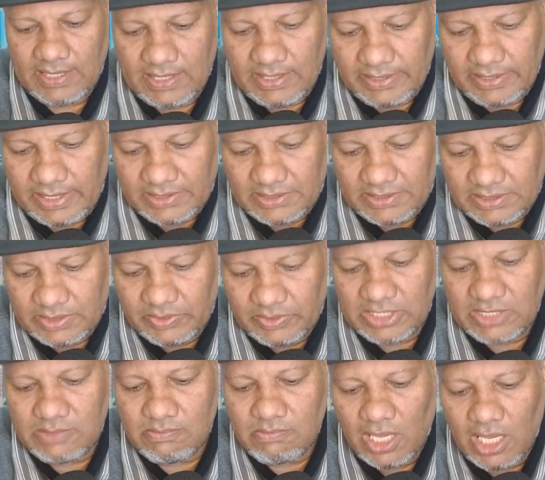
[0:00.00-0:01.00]
Right, so
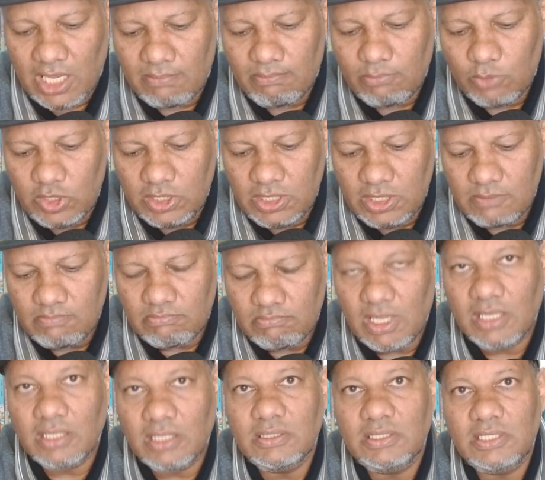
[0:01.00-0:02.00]
imamun
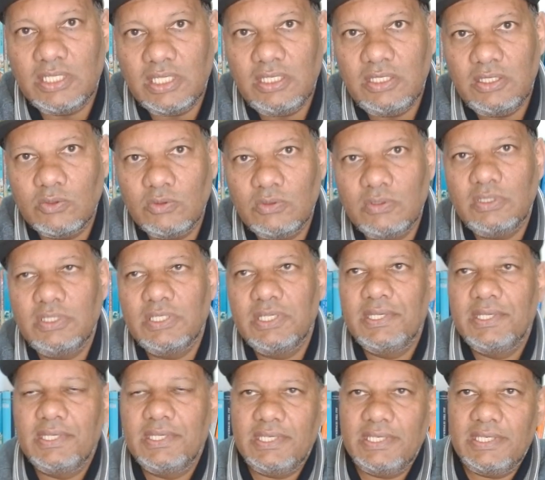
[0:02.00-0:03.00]
mahdiyun
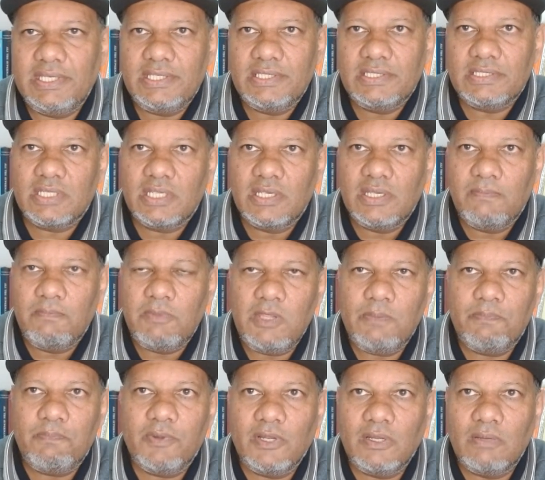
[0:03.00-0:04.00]
is
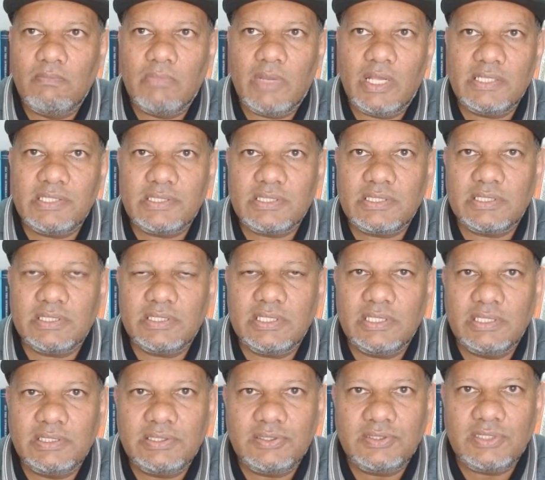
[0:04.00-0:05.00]
people must
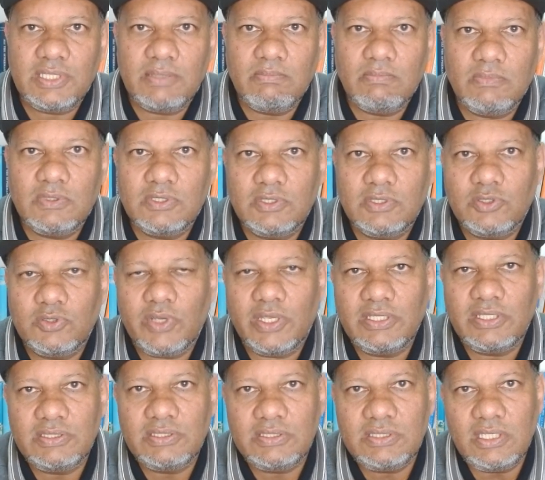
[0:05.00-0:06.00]
attempt to
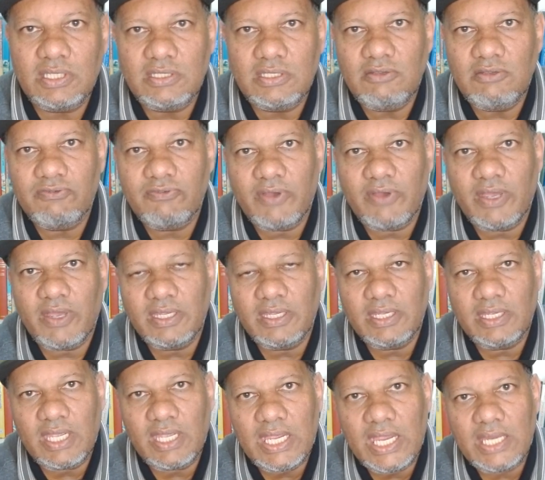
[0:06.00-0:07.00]
identify
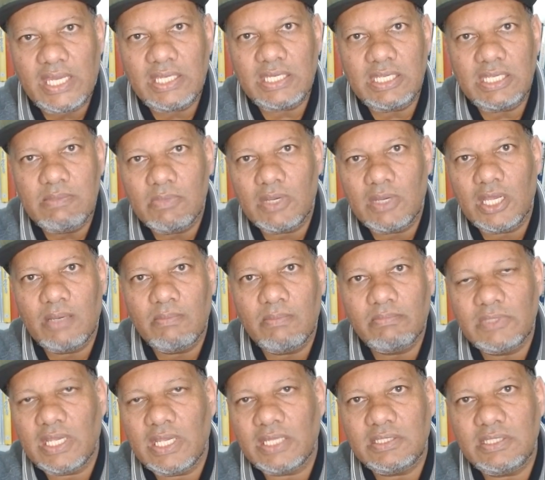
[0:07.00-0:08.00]
an imam
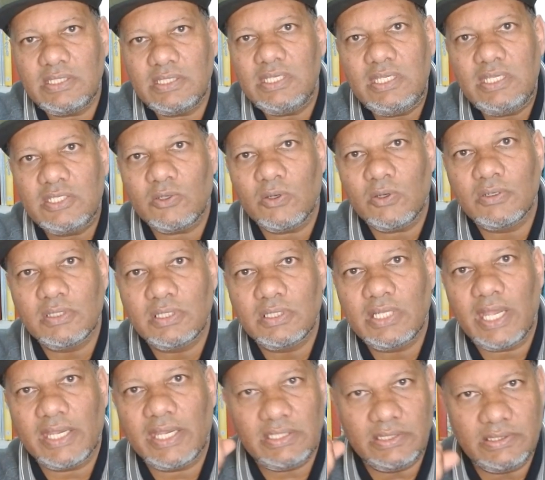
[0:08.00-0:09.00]
that is on
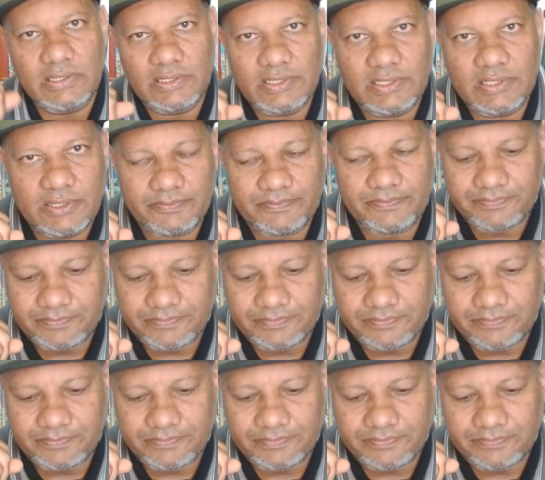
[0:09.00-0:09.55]
guidance.